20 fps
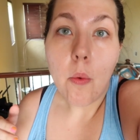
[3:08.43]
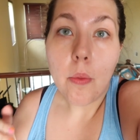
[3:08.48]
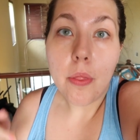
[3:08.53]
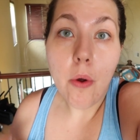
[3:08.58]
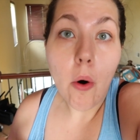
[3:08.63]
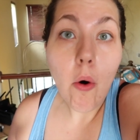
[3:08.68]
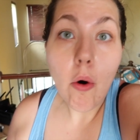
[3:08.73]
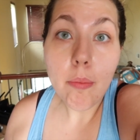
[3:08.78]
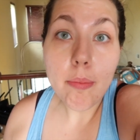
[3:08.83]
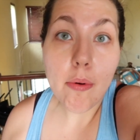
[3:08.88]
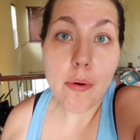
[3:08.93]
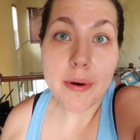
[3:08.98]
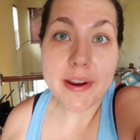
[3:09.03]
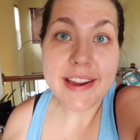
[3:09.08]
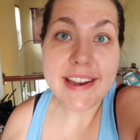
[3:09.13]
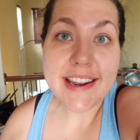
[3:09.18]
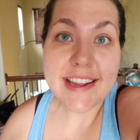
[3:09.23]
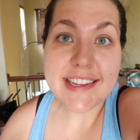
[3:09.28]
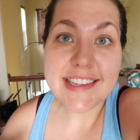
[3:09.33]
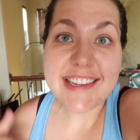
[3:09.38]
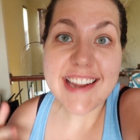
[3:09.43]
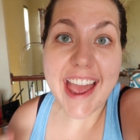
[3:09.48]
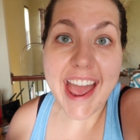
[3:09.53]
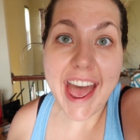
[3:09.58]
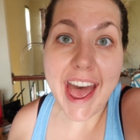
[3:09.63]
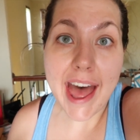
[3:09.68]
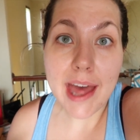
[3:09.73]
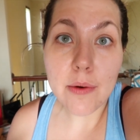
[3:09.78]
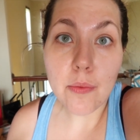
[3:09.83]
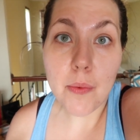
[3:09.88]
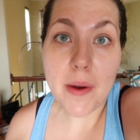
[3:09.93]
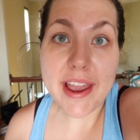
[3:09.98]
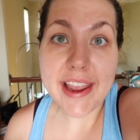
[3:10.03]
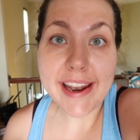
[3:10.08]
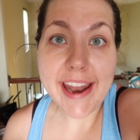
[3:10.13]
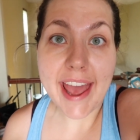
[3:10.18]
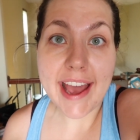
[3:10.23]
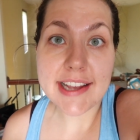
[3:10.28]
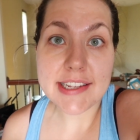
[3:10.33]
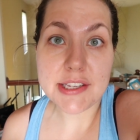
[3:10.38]
the whole point is to add
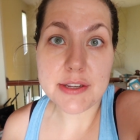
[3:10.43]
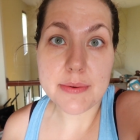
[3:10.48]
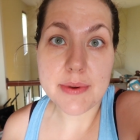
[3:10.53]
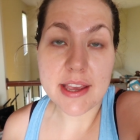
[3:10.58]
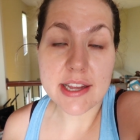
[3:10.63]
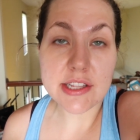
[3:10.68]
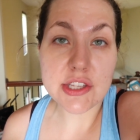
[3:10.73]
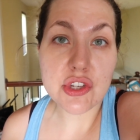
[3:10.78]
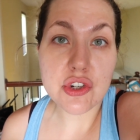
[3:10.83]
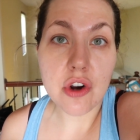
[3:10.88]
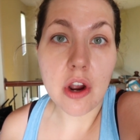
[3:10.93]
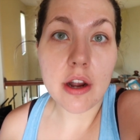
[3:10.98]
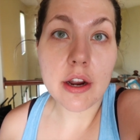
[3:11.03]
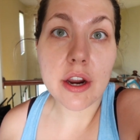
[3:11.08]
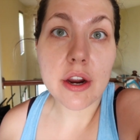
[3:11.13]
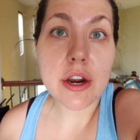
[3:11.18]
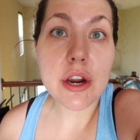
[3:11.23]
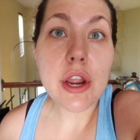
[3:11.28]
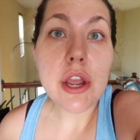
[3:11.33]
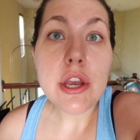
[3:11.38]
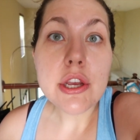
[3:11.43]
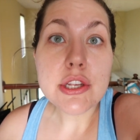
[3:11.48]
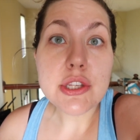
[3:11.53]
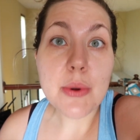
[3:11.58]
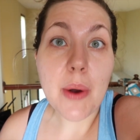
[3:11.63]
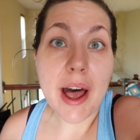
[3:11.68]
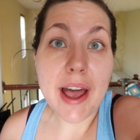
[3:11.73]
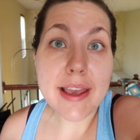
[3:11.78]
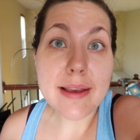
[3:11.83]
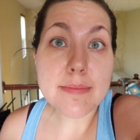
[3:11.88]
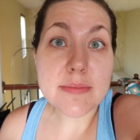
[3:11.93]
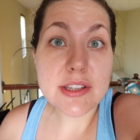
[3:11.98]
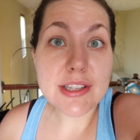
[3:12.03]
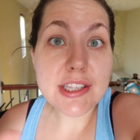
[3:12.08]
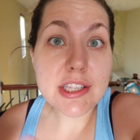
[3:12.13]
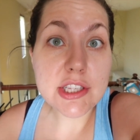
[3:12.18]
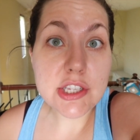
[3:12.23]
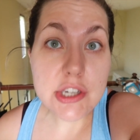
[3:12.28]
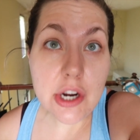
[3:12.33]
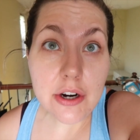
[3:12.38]
weight as you get stronger. So I am
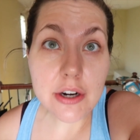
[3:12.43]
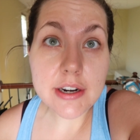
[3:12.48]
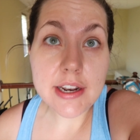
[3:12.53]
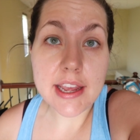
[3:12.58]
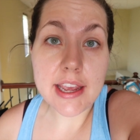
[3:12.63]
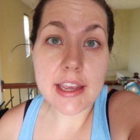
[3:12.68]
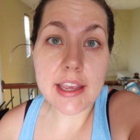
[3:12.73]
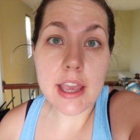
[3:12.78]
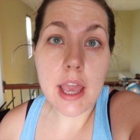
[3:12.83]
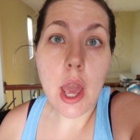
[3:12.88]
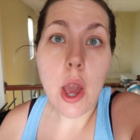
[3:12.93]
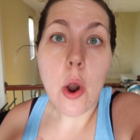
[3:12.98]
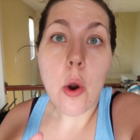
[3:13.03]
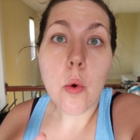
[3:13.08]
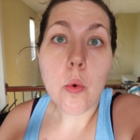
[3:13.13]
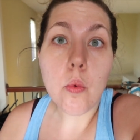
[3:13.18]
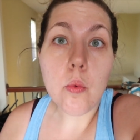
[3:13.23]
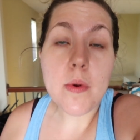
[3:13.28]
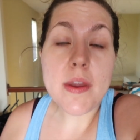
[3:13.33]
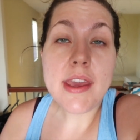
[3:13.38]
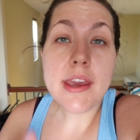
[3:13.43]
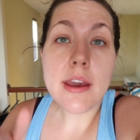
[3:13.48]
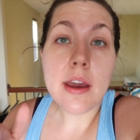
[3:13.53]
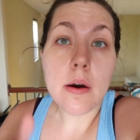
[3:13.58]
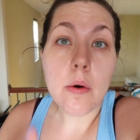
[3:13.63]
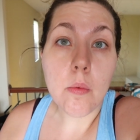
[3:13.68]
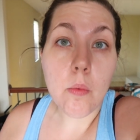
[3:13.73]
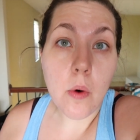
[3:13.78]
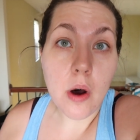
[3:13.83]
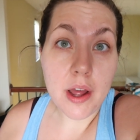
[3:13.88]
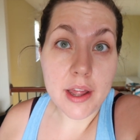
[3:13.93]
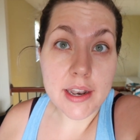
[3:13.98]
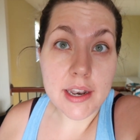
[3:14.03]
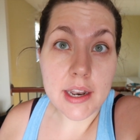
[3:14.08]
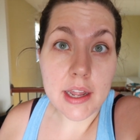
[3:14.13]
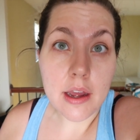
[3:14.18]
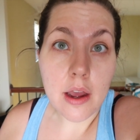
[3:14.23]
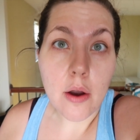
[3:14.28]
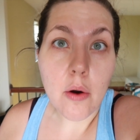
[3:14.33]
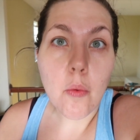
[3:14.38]
starting week
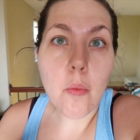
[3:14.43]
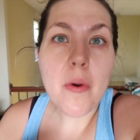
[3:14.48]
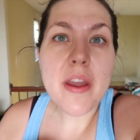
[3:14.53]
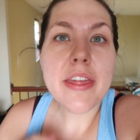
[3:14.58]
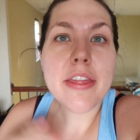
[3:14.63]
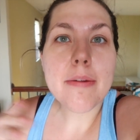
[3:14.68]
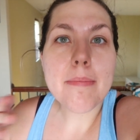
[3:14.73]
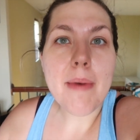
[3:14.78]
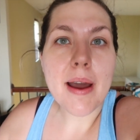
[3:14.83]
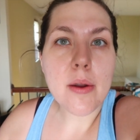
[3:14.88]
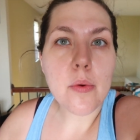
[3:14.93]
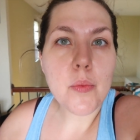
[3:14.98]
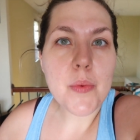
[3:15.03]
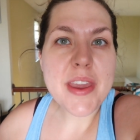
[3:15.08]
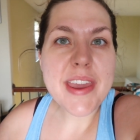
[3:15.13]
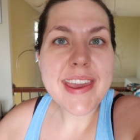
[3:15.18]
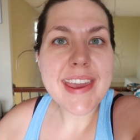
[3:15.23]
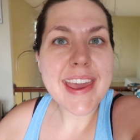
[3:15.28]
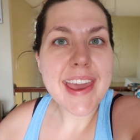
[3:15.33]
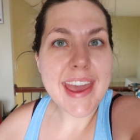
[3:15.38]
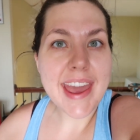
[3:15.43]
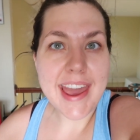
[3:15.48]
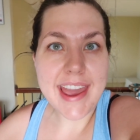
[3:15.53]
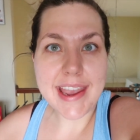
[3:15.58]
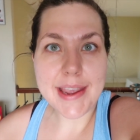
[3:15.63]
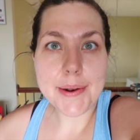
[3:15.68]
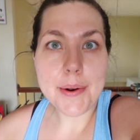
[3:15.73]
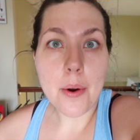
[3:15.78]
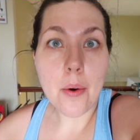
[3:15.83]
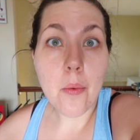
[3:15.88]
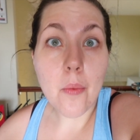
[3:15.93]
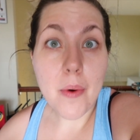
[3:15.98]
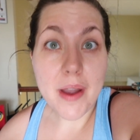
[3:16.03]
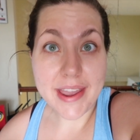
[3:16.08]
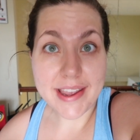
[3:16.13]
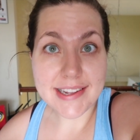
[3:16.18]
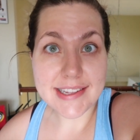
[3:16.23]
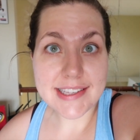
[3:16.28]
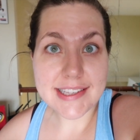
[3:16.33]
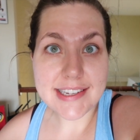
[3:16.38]
one with my week eight
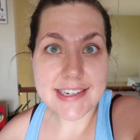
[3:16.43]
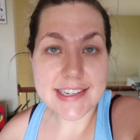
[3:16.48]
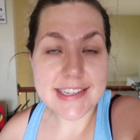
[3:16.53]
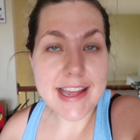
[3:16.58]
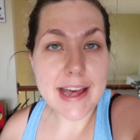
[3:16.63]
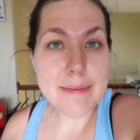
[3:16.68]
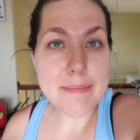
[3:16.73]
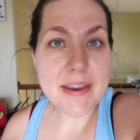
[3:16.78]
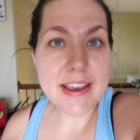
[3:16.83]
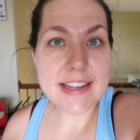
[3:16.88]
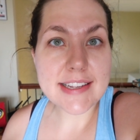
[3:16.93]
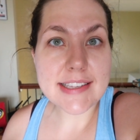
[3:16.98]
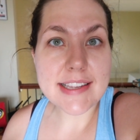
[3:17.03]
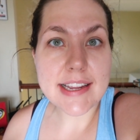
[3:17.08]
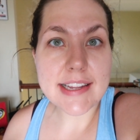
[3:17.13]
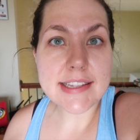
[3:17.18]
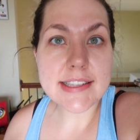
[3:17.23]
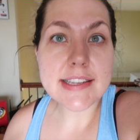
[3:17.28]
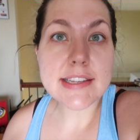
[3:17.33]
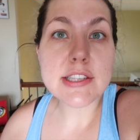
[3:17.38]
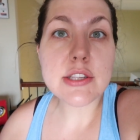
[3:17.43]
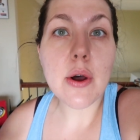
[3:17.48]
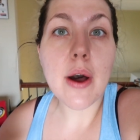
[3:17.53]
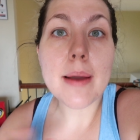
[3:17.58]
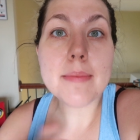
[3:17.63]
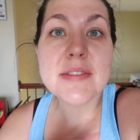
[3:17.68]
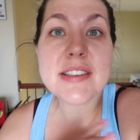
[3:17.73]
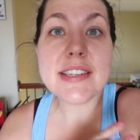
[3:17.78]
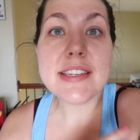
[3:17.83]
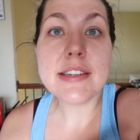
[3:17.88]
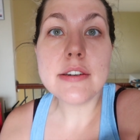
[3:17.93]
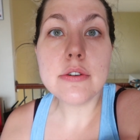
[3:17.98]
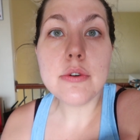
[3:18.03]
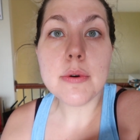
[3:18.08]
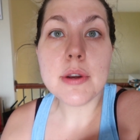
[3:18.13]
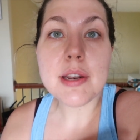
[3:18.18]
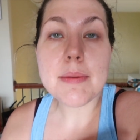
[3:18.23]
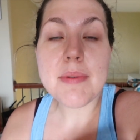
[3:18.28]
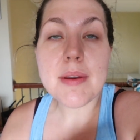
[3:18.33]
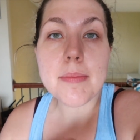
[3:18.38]
weights. Does that make sense? So I'm still
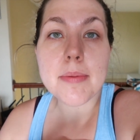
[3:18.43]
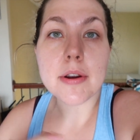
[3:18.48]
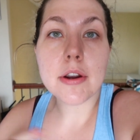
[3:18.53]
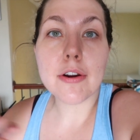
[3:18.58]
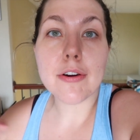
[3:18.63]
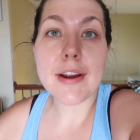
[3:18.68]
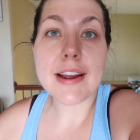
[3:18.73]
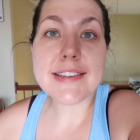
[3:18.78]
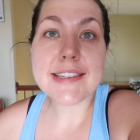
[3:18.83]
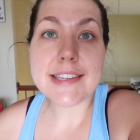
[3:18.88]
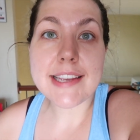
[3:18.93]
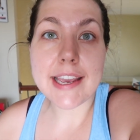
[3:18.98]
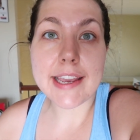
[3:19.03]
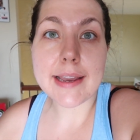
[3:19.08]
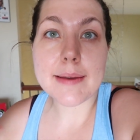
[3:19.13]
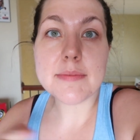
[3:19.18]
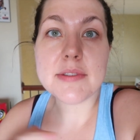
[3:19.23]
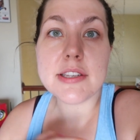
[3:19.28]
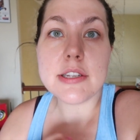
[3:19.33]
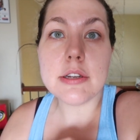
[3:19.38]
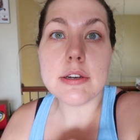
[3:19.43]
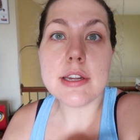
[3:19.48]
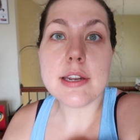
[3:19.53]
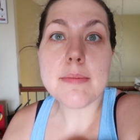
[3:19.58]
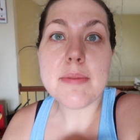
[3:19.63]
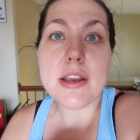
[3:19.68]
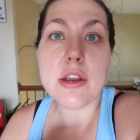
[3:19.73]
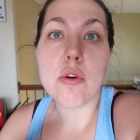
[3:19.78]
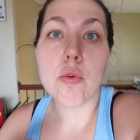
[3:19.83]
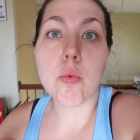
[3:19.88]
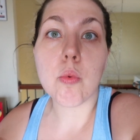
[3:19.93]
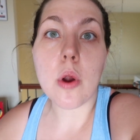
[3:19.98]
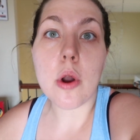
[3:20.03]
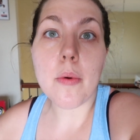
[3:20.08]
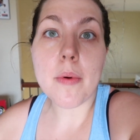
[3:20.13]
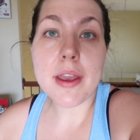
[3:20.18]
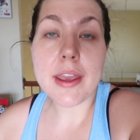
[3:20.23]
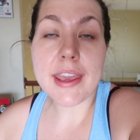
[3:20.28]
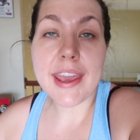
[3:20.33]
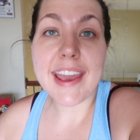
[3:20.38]
going to be progressing. I'm still going to be
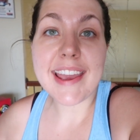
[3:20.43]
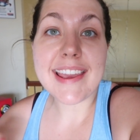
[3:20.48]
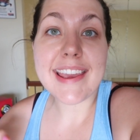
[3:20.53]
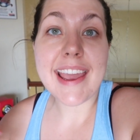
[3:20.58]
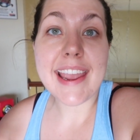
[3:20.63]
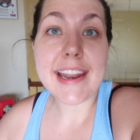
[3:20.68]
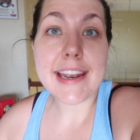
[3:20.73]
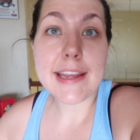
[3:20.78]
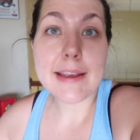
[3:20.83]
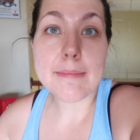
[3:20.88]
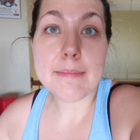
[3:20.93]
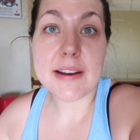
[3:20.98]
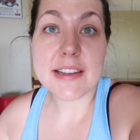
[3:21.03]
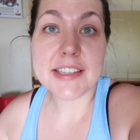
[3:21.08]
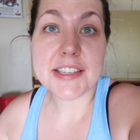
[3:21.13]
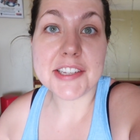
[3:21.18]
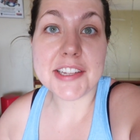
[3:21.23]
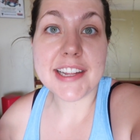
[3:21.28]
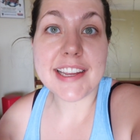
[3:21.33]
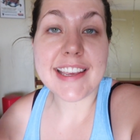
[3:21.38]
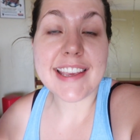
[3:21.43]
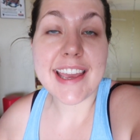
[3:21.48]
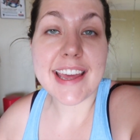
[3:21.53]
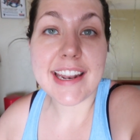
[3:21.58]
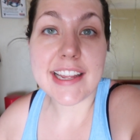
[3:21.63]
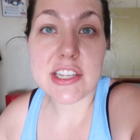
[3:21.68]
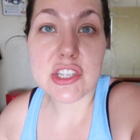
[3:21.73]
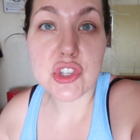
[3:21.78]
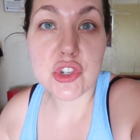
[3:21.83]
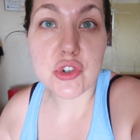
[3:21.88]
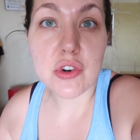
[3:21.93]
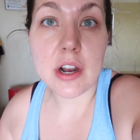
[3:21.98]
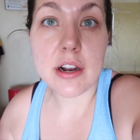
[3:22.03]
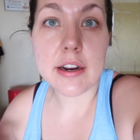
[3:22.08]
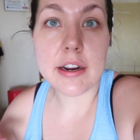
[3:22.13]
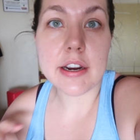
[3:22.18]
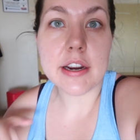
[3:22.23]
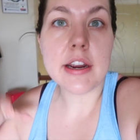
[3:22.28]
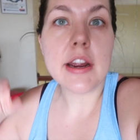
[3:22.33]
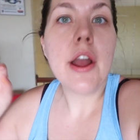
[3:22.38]
growing and gaining muscle and getting
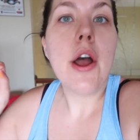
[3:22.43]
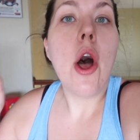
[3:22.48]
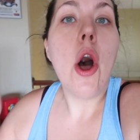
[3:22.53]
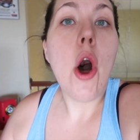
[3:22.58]
stronger,